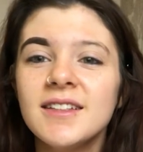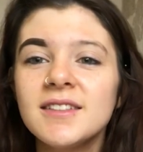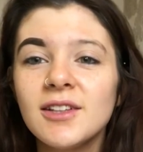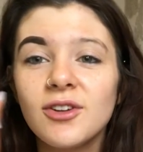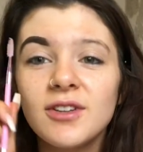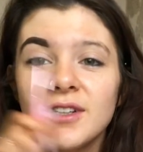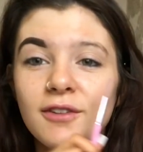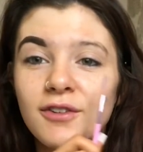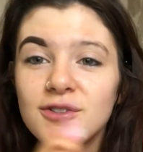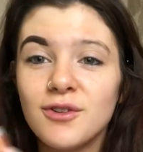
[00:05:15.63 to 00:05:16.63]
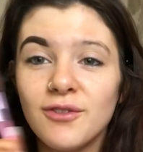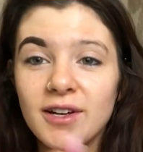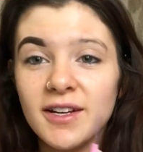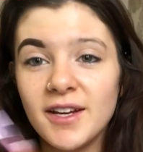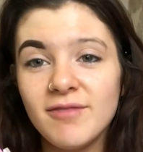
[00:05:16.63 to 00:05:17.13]
See, look at the difference
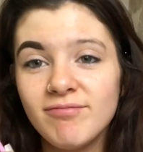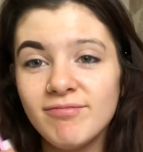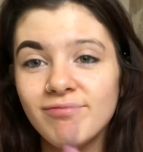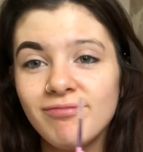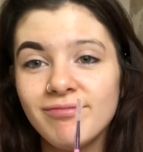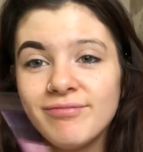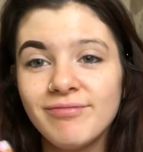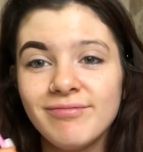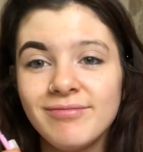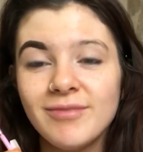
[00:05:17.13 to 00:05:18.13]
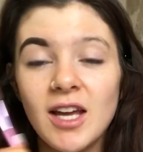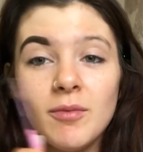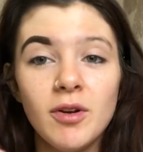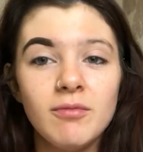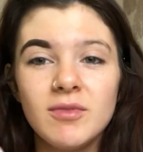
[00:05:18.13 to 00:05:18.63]
already. I'm
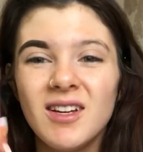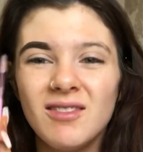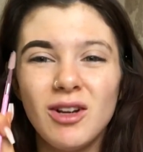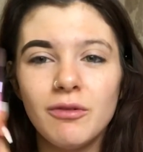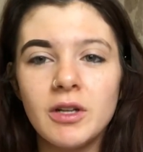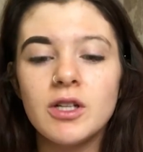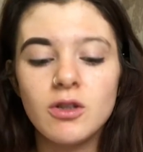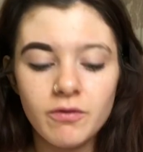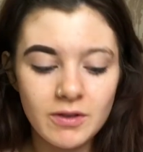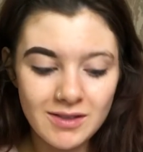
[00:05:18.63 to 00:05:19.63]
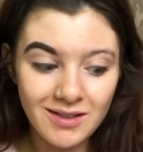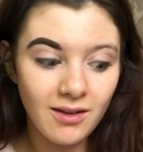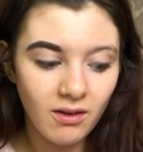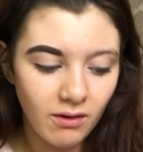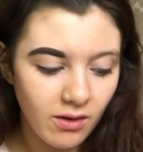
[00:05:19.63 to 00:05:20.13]
not finished, obviously.
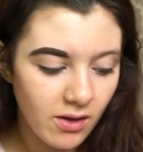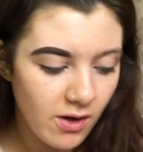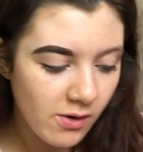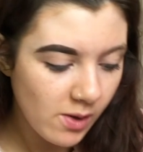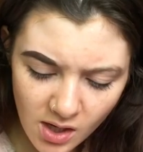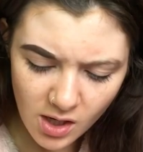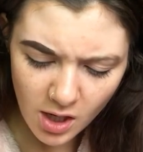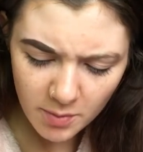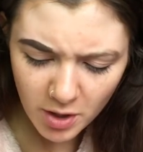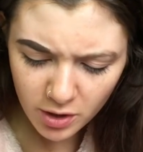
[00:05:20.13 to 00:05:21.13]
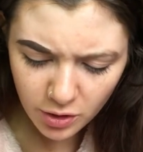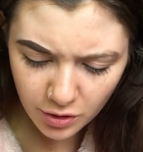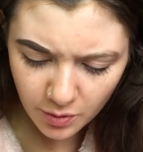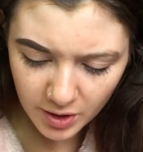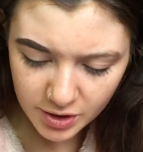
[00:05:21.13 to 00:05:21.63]
Another
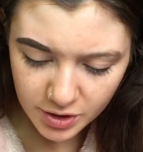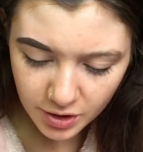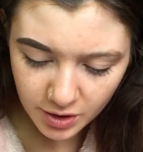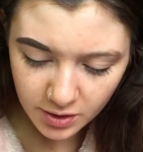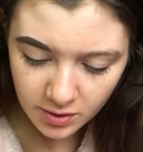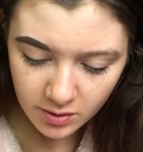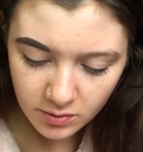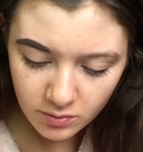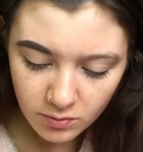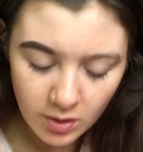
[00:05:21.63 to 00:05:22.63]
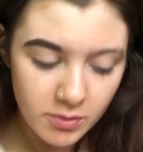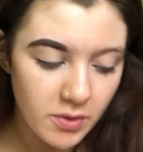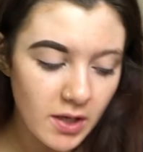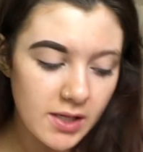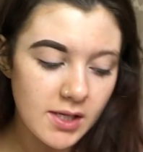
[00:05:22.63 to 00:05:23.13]
question while I'm doing
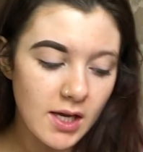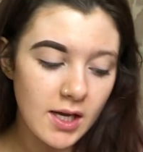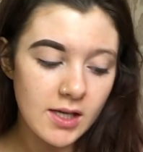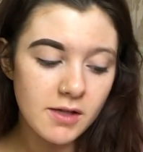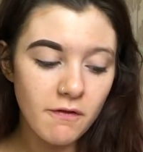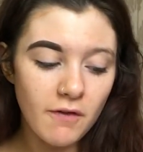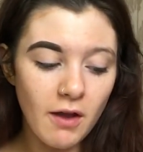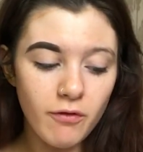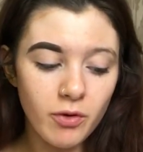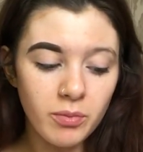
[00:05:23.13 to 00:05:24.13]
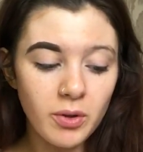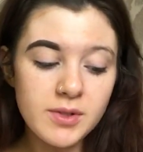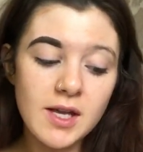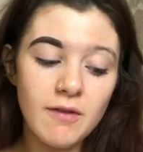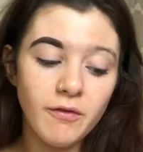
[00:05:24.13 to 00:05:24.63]
this is favourite
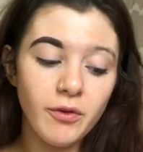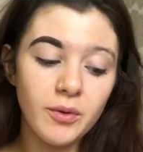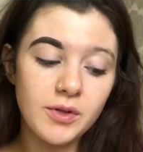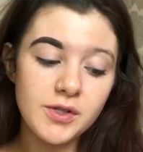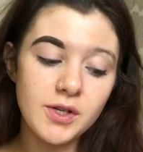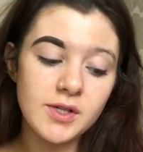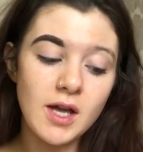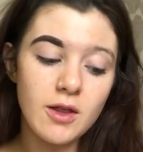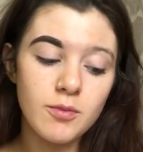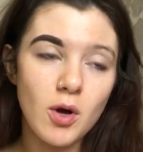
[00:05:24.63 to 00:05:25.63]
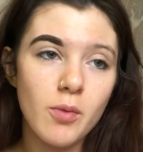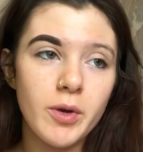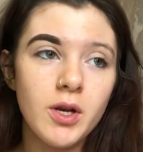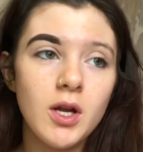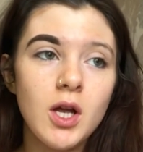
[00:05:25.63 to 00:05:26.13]
beauty influencers at the
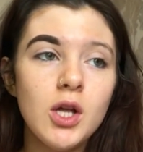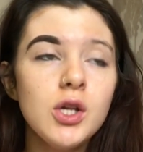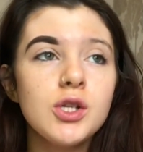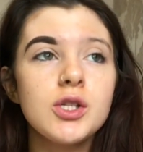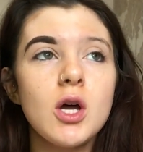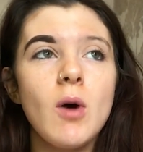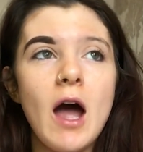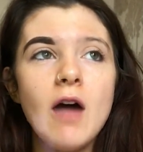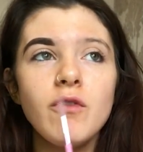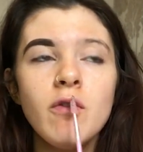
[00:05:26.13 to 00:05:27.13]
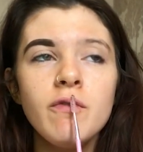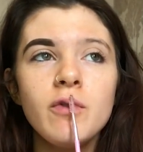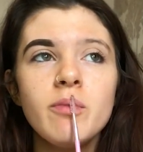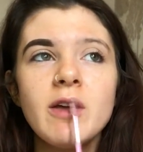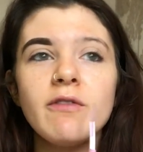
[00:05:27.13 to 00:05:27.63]
moment. So I've gone through
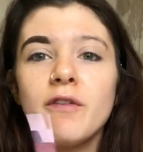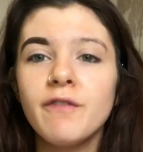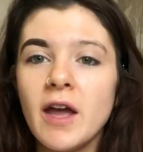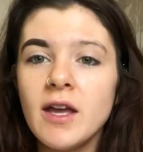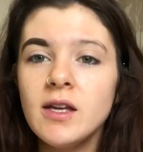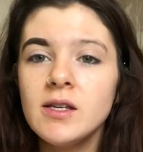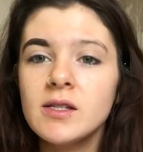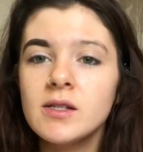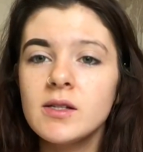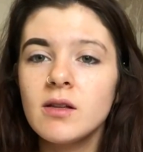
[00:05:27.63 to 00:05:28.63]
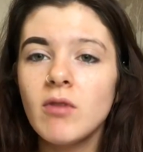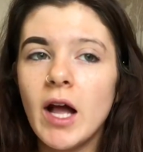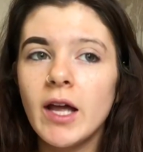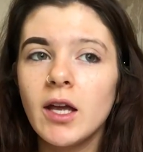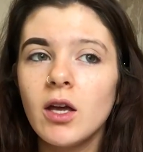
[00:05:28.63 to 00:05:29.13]
a bit of a phase,
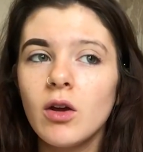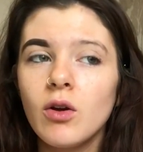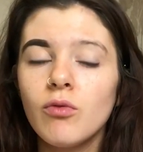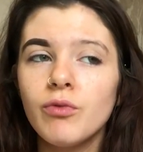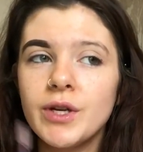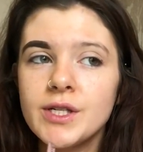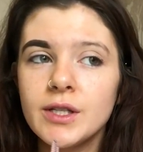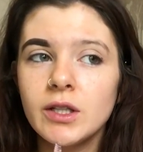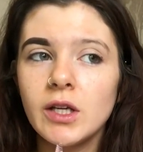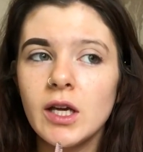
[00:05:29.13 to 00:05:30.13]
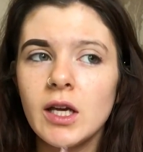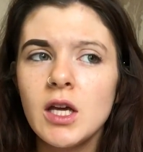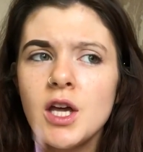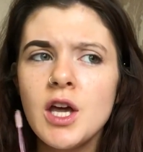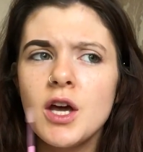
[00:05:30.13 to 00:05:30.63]
like, recently,
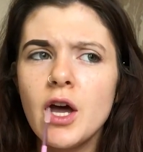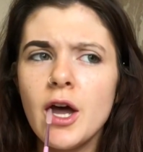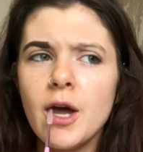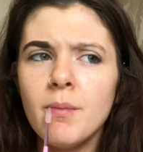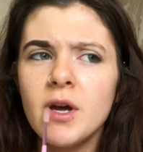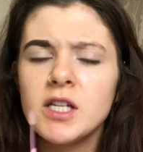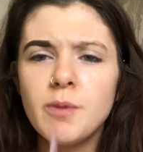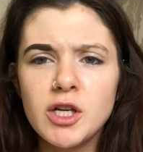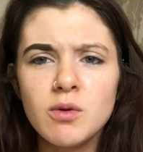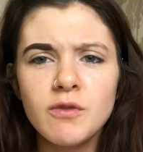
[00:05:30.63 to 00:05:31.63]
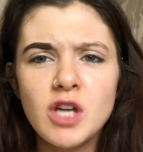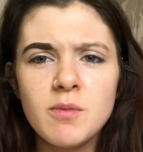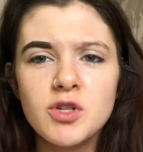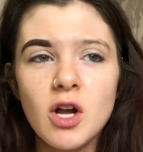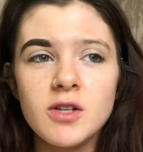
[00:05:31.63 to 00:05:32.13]
especially with
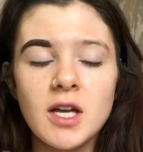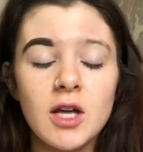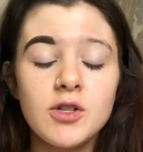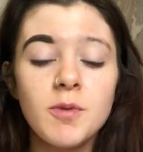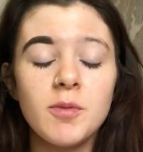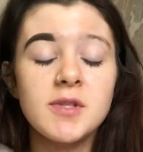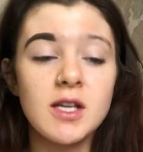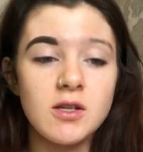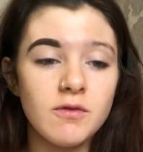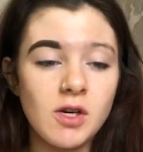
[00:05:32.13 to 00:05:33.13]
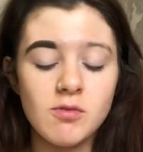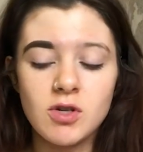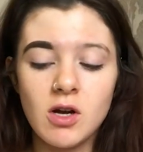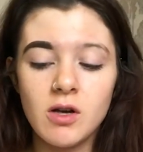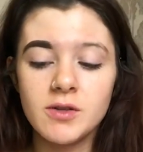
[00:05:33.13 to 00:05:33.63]
James Charles. Like, I used to be obsessed with James
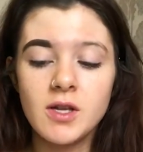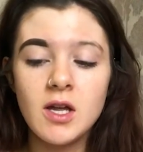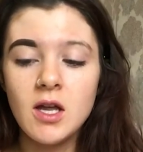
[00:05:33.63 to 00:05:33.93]
Charles.